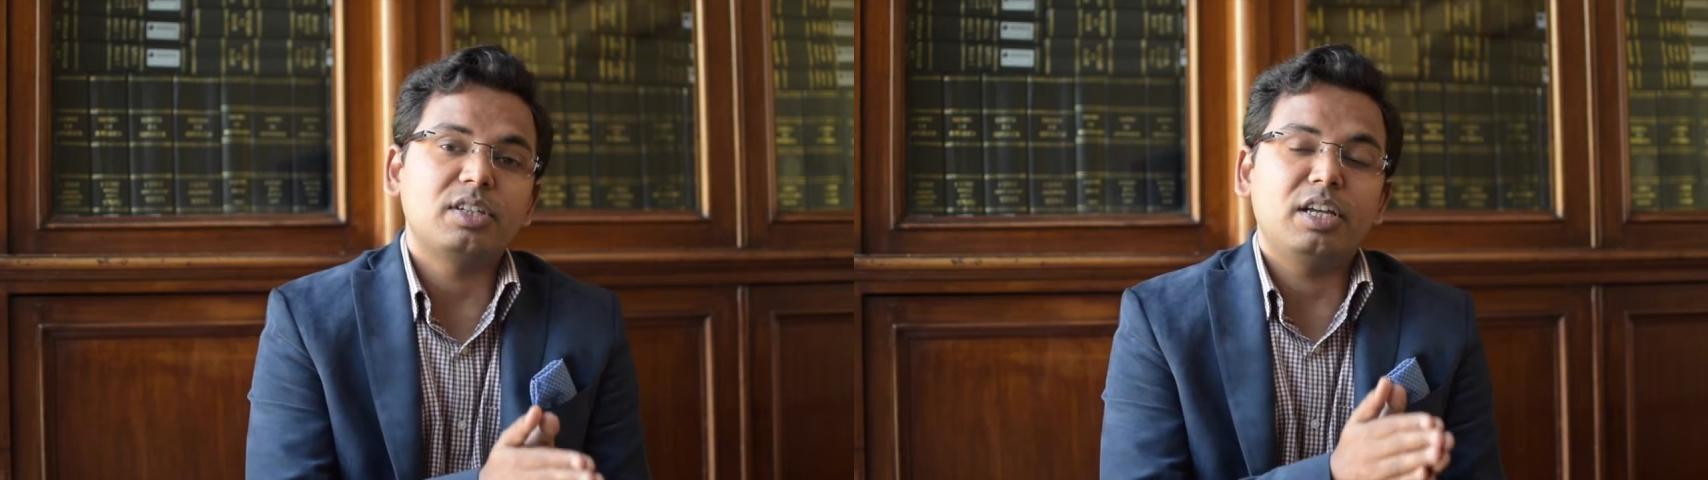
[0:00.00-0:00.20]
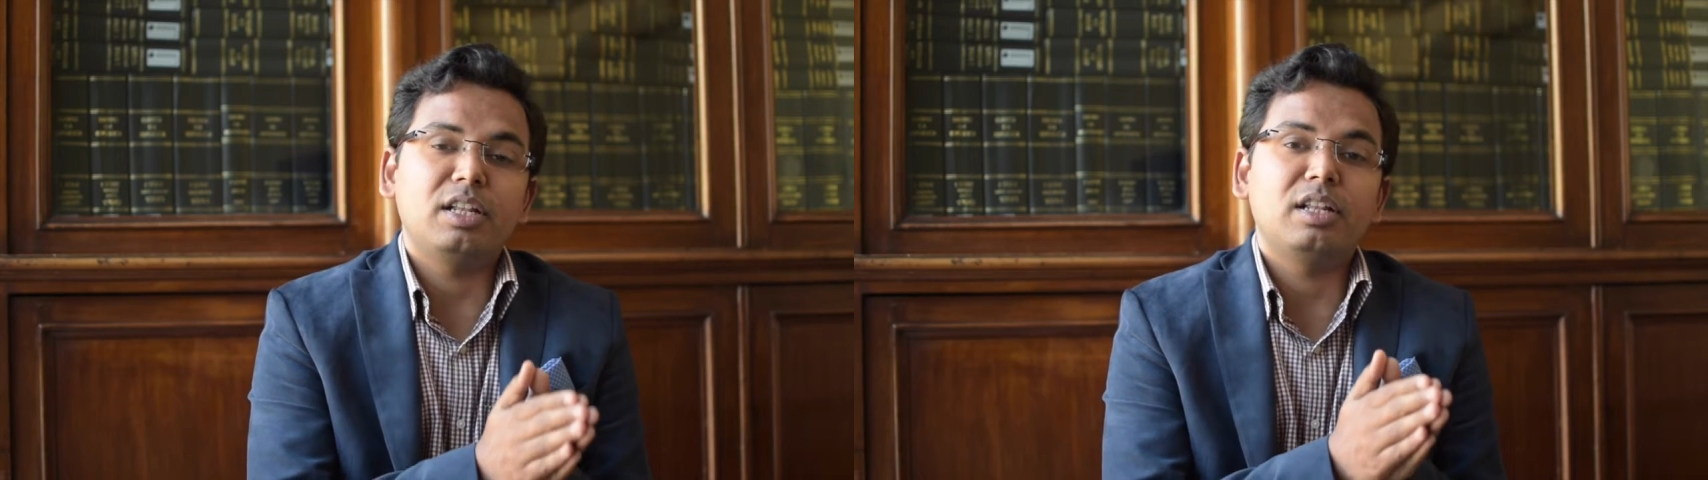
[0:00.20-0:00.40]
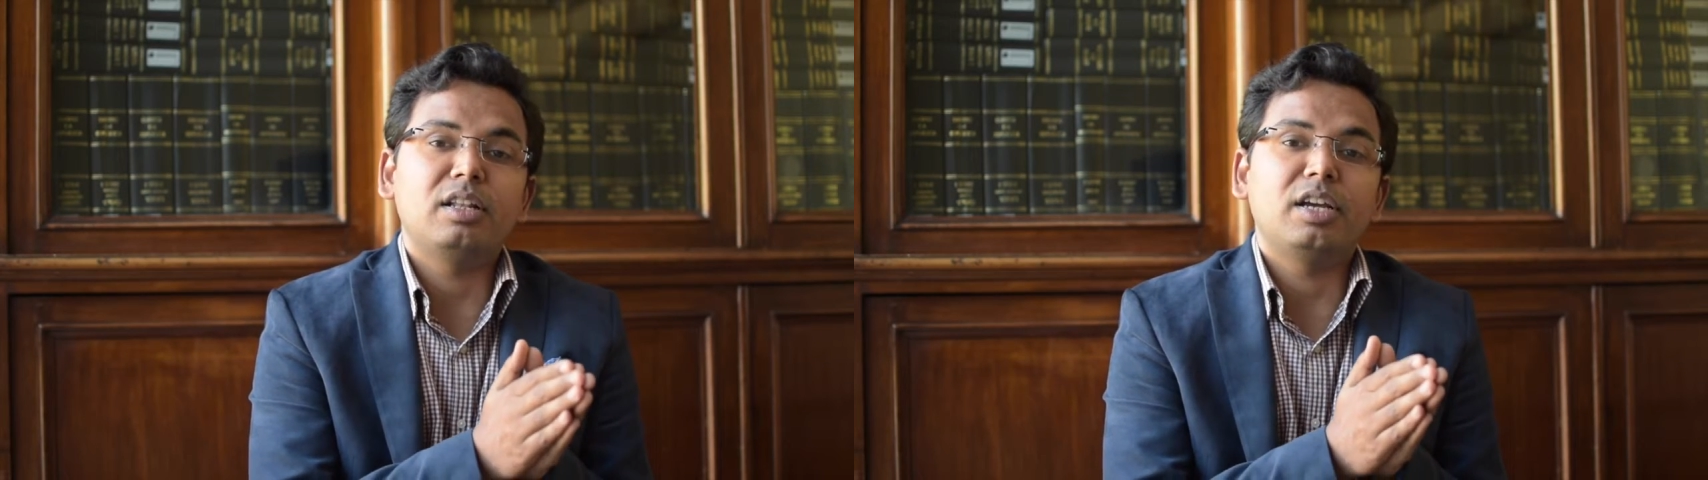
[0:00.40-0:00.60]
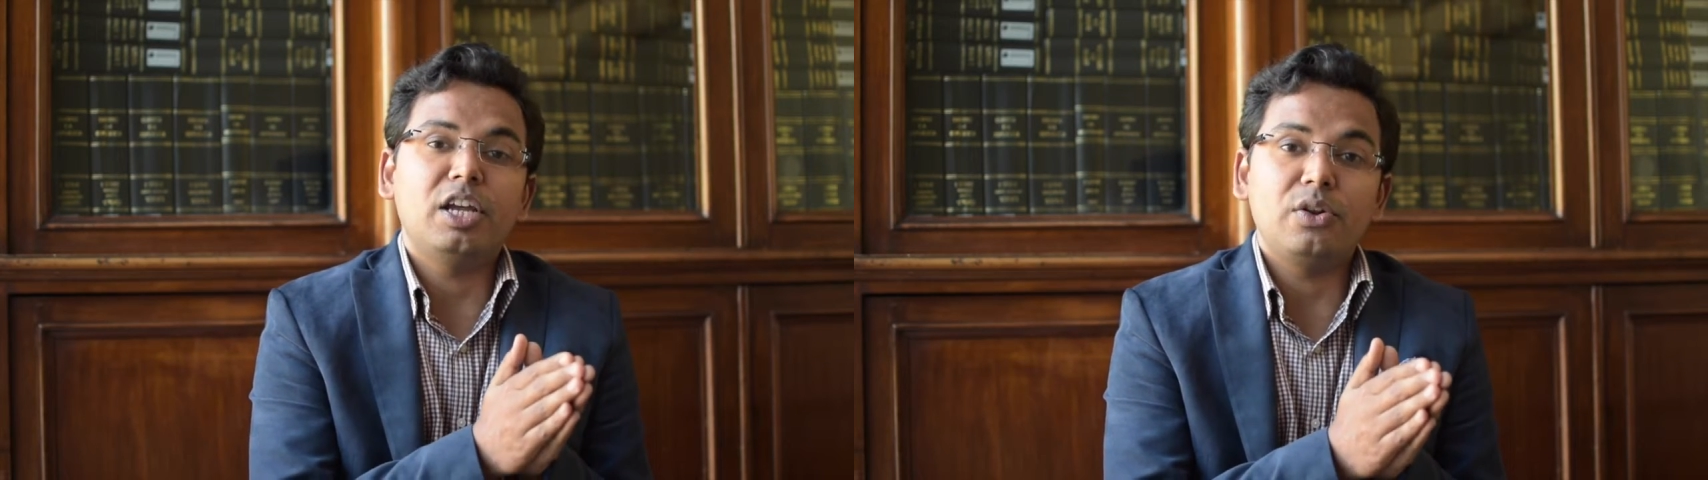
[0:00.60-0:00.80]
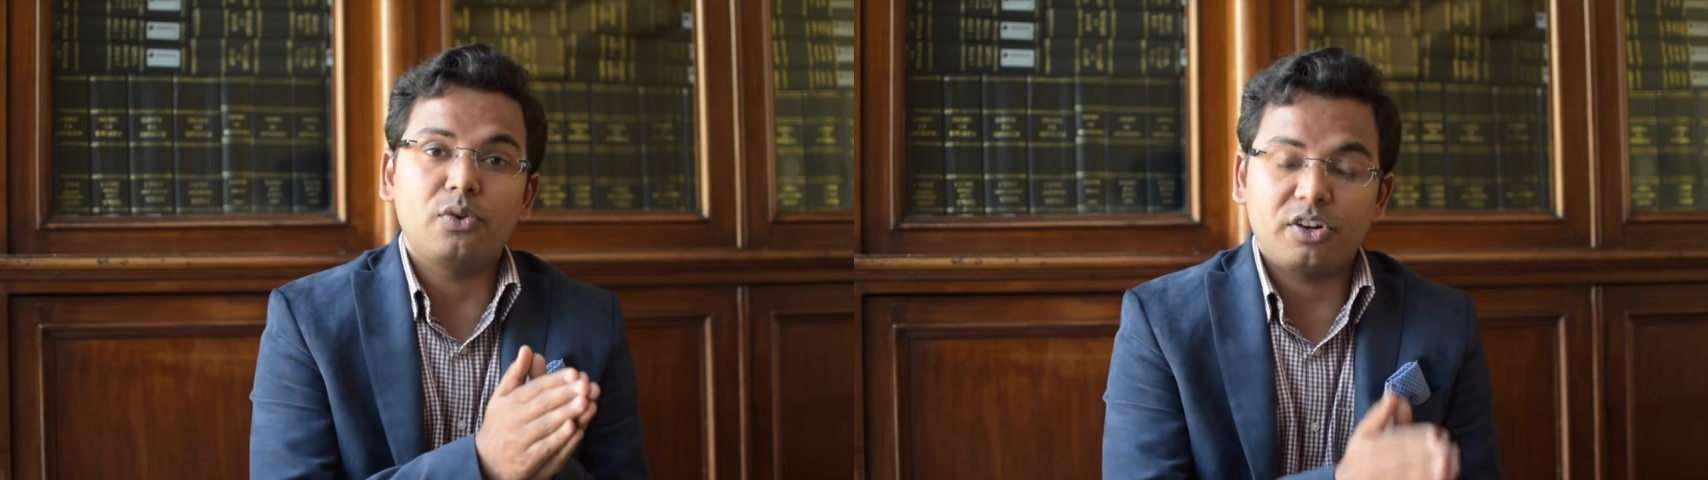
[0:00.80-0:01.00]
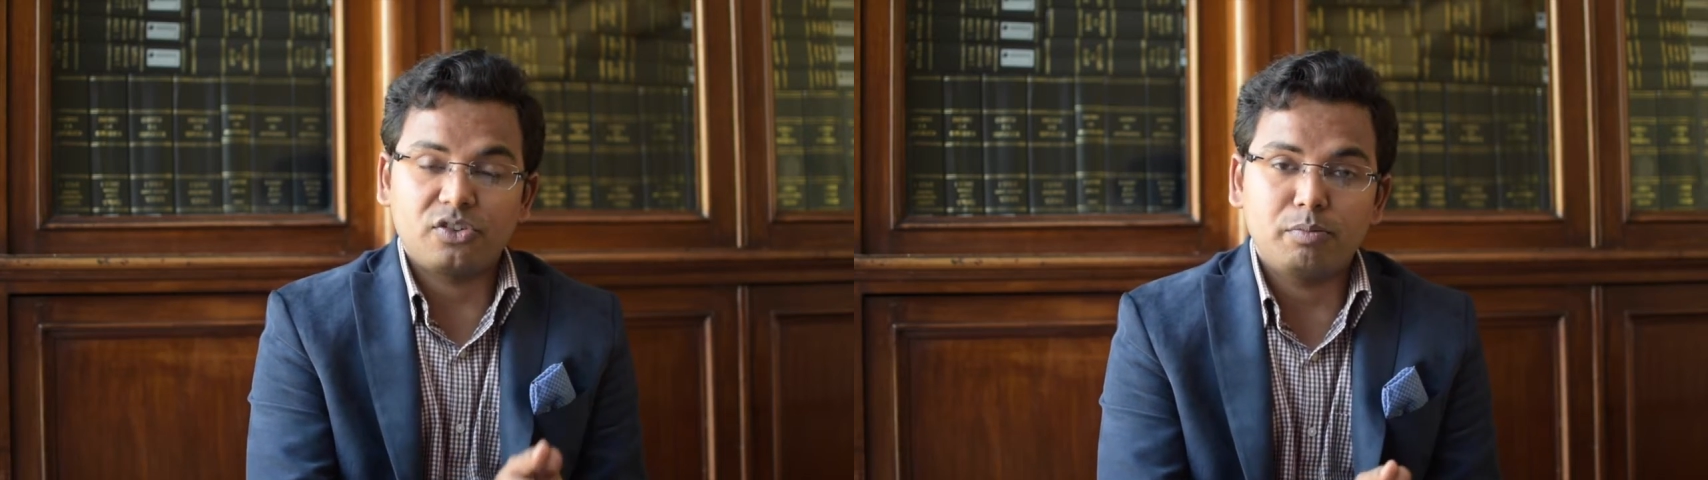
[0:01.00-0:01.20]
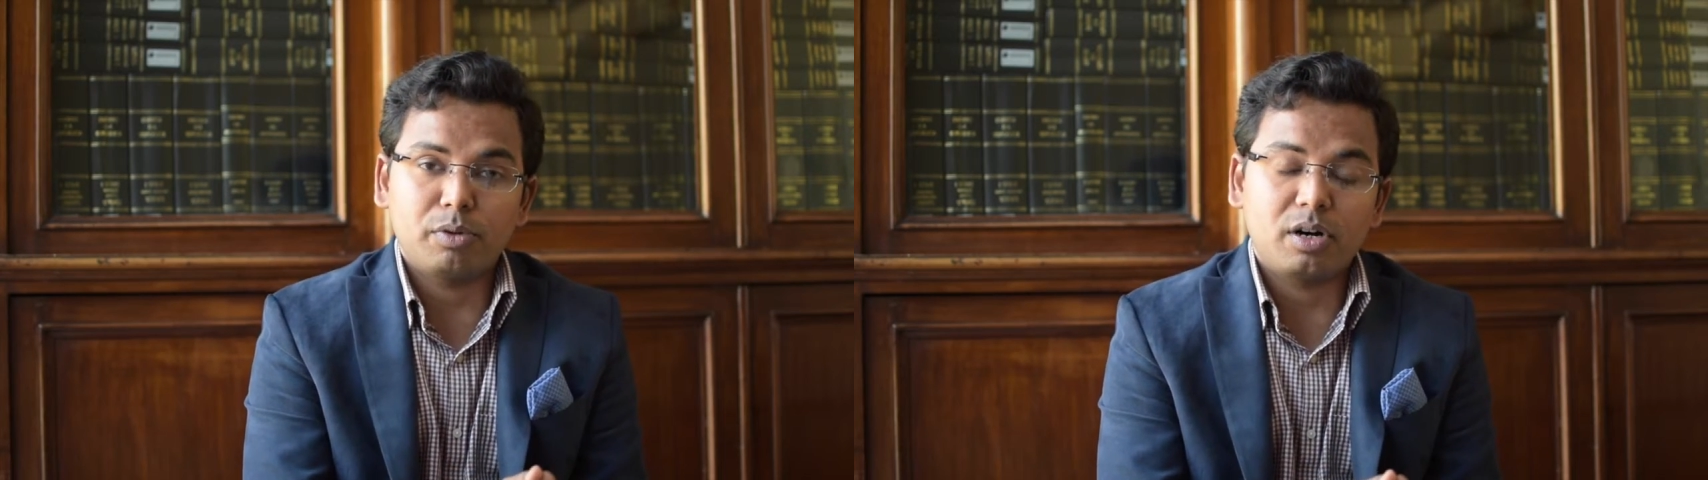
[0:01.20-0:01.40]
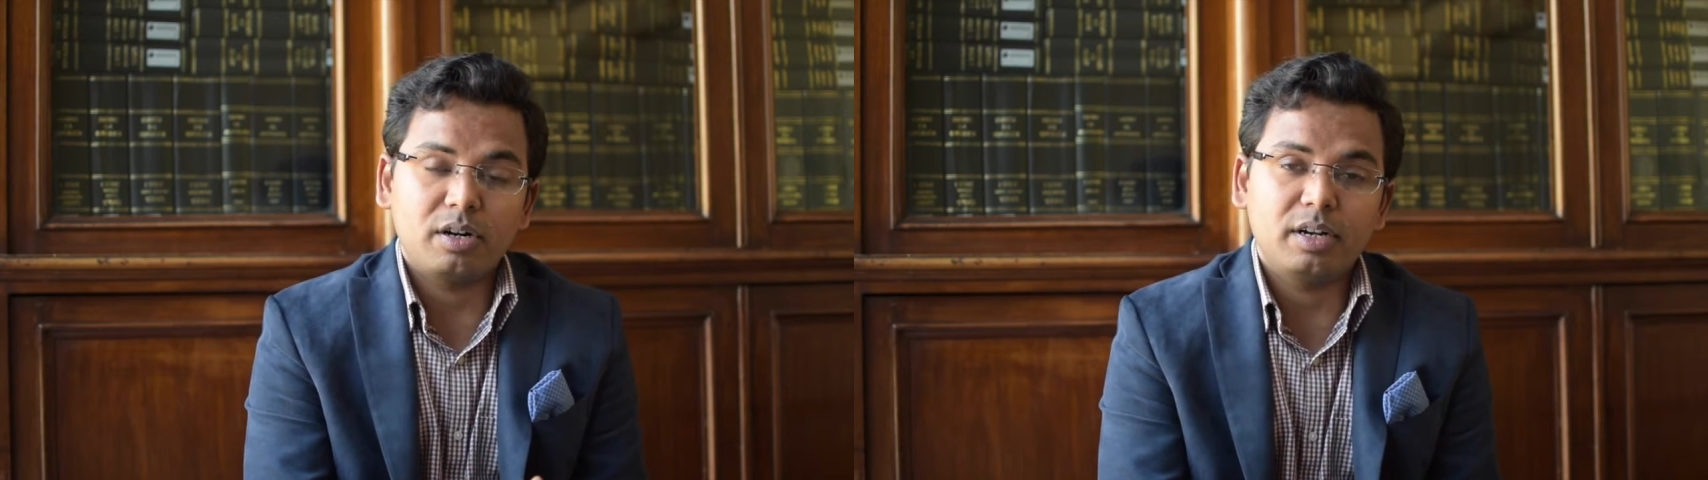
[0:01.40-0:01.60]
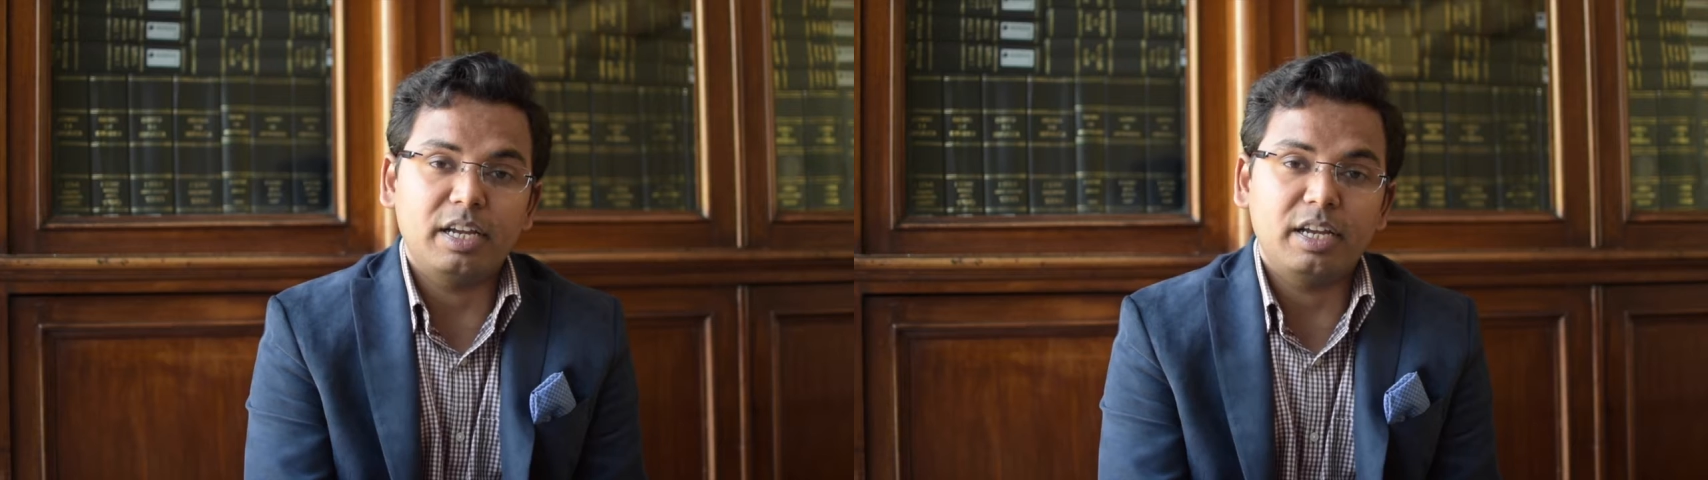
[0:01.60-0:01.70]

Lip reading: in the introduction part,